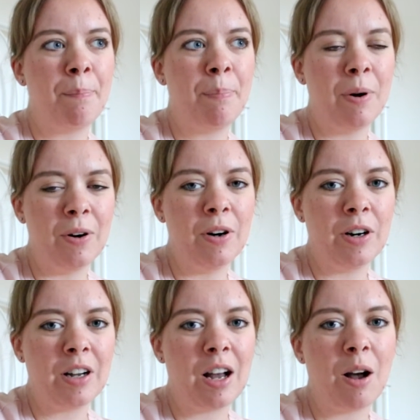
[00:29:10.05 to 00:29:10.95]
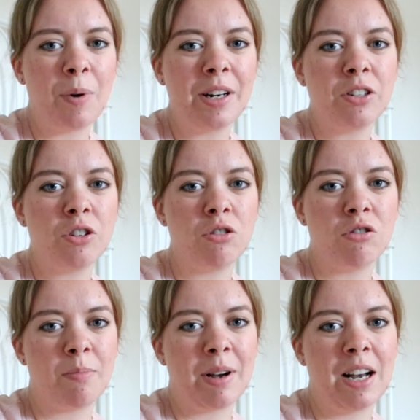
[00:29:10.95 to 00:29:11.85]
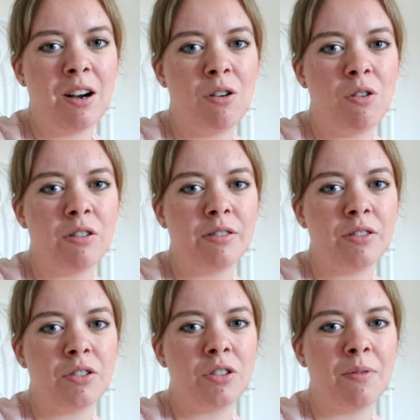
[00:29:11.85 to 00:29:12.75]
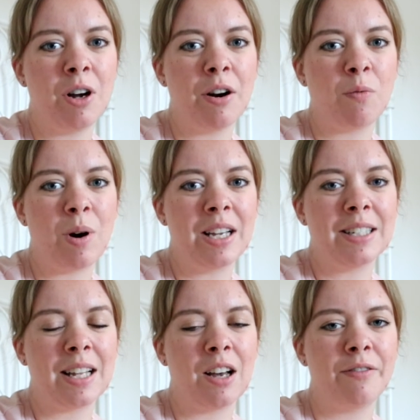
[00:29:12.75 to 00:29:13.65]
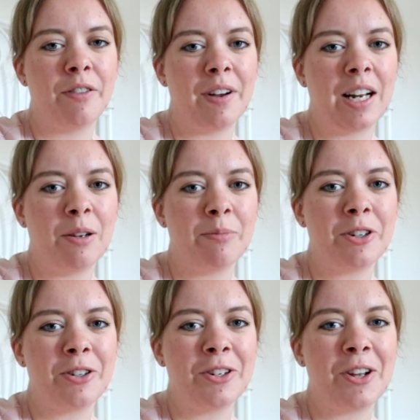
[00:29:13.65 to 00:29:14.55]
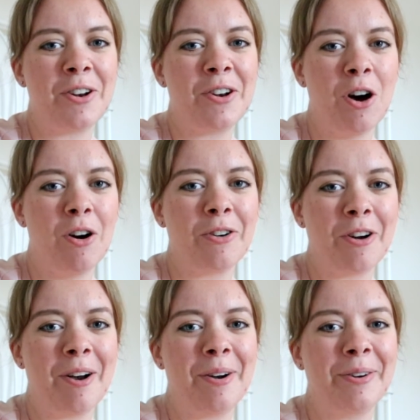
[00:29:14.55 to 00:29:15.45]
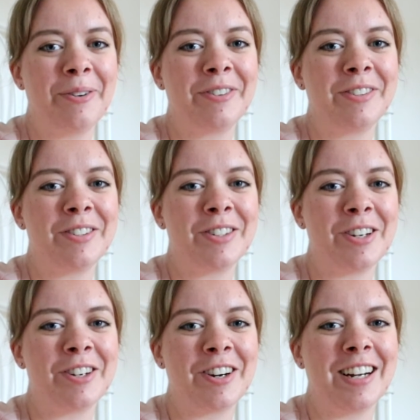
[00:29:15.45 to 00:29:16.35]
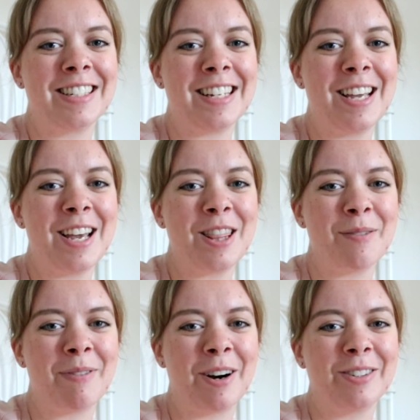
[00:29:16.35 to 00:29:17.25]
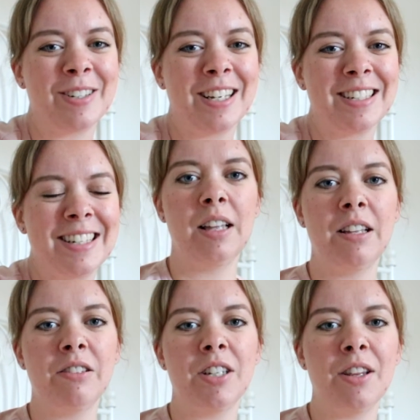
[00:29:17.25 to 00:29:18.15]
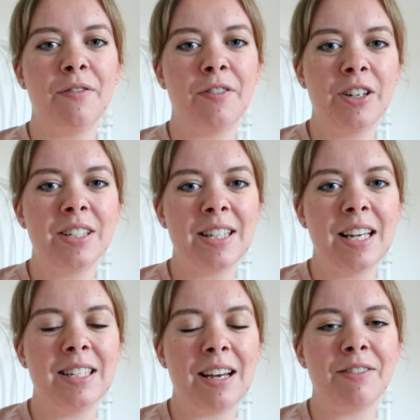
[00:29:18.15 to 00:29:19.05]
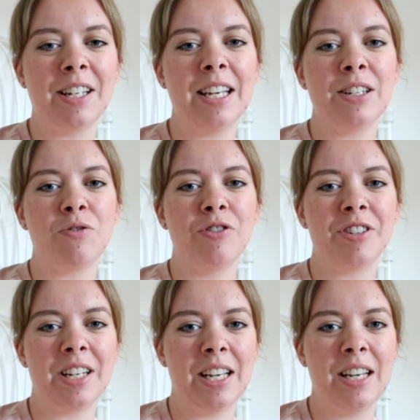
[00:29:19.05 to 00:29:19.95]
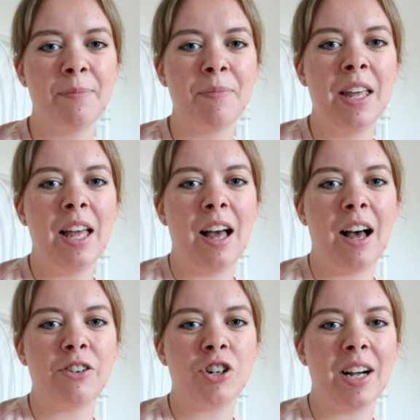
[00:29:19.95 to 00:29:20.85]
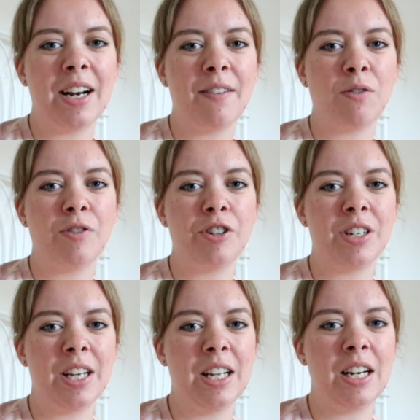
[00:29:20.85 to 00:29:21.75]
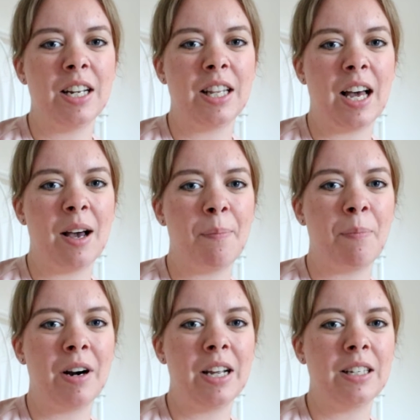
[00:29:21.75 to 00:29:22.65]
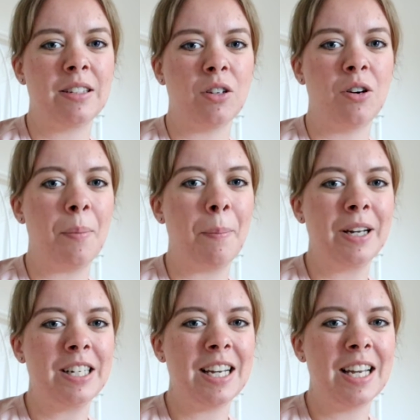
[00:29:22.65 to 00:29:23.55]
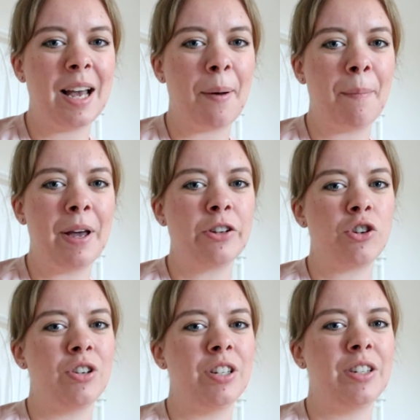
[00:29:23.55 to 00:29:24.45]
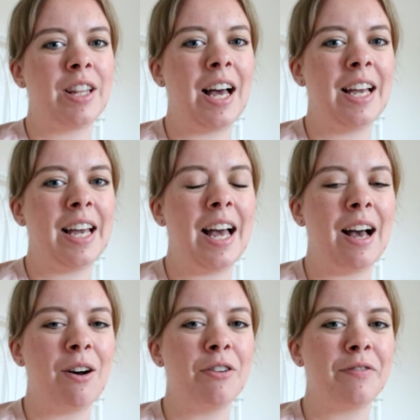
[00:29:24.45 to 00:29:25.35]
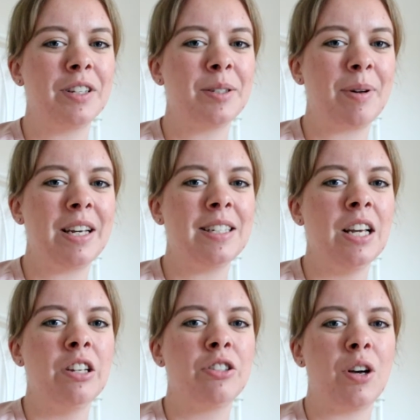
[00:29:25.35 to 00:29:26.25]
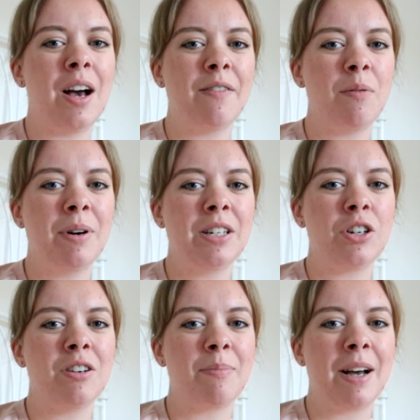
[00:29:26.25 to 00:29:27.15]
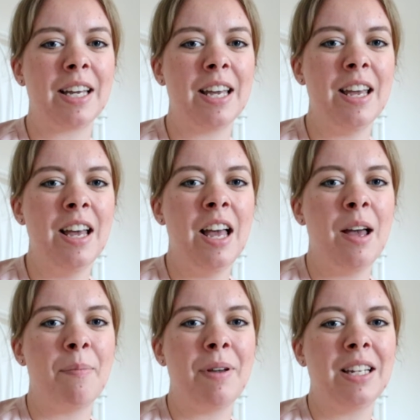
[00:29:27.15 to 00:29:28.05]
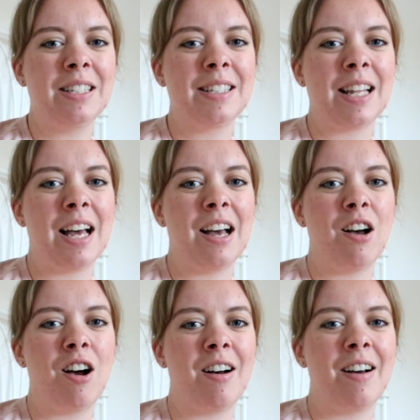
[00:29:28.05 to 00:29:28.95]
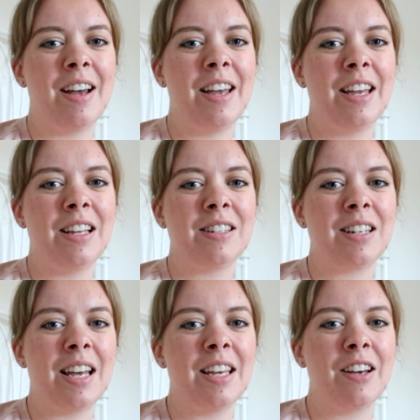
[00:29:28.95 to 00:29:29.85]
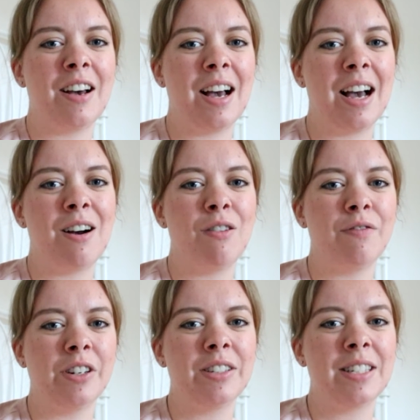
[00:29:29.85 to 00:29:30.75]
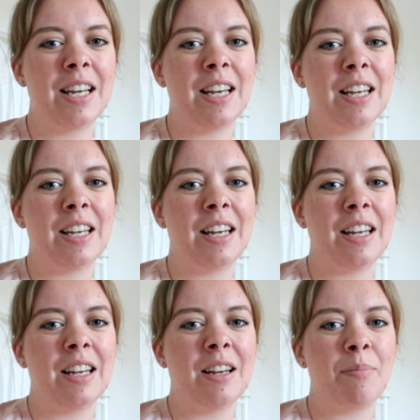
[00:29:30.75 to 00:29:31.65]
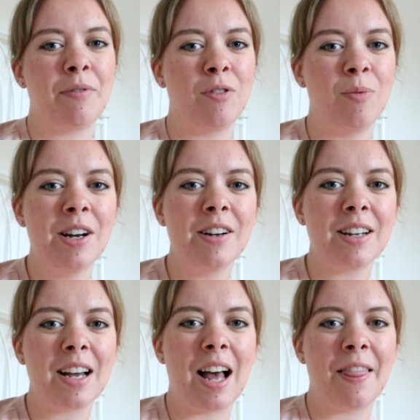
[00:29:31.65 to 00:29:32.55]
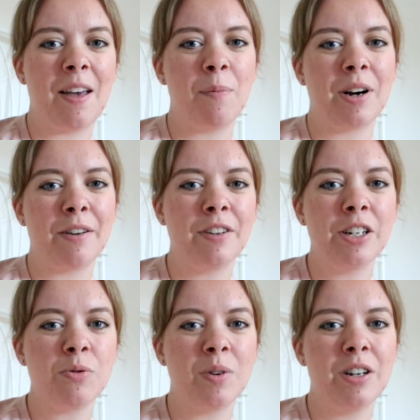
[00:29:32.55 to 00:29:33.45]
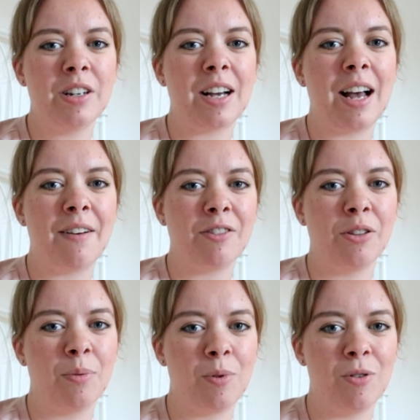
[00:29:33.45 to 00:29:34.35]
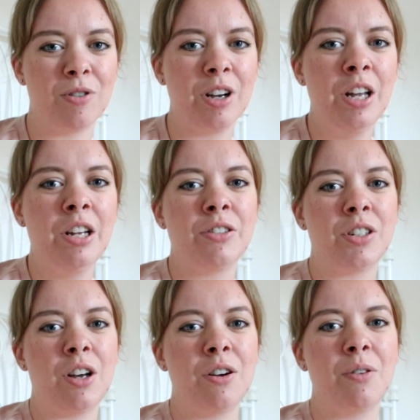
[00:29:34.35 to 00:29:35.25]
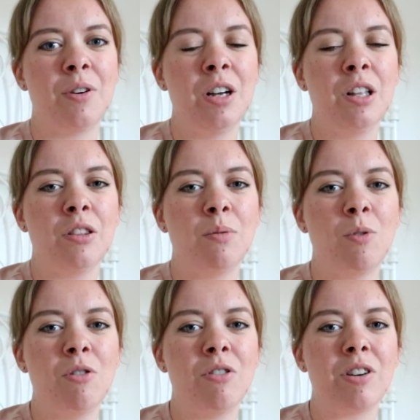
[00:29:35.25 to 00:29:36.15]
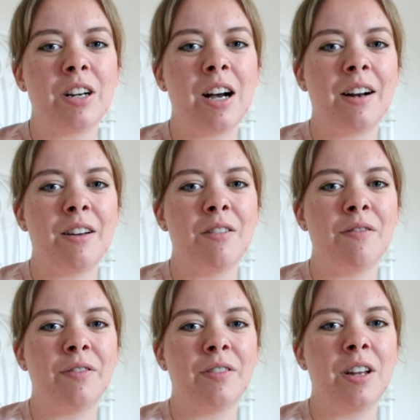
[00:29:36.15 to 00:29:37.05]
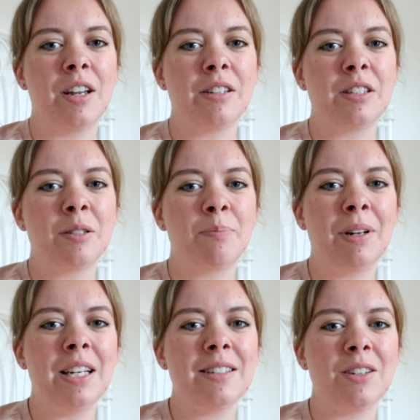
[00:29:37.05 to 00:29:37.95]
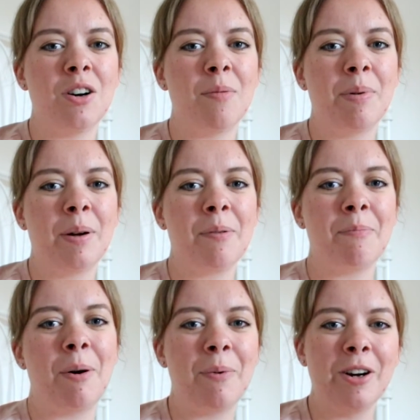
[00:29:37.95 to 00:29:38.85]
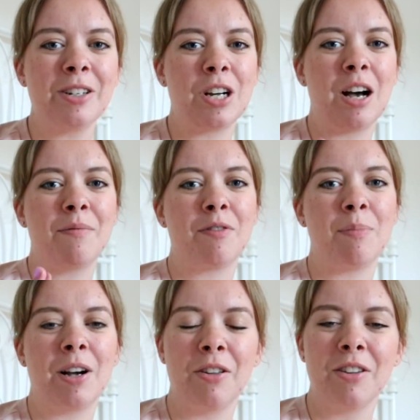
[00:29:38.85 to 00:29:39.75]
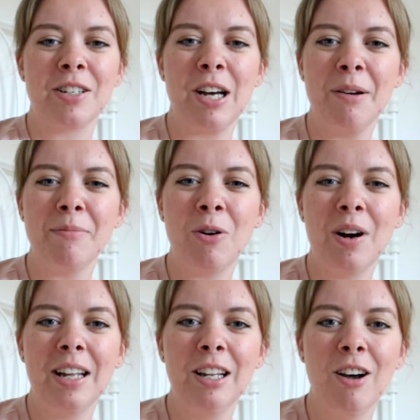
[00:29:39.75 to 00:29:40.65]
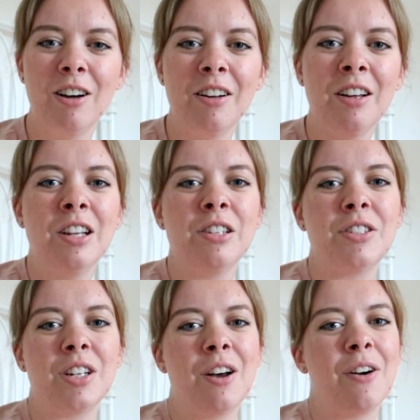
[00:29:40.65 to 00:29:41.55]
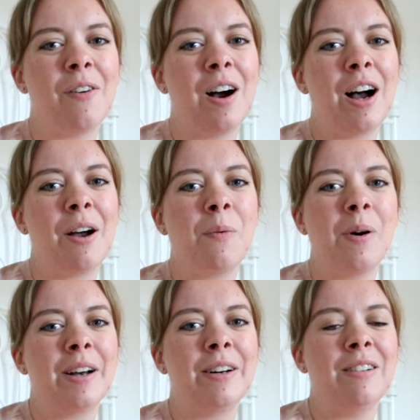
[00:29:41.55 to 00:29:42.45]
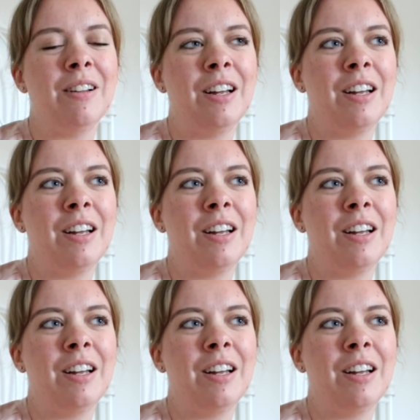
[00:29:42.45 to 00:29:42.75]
But I wanted to talk about some kind of ways that I've developed to not go stir crazy in the process. So the first thing definitely is routine. I try and have a routine that breaks up my day and makes sure that I get out of the space. So having my dog Maggie means that I take her out first thing before work, and then when I finish work I have another walk. So the walk kind of splits up my work time from my other time quite a lot. So I will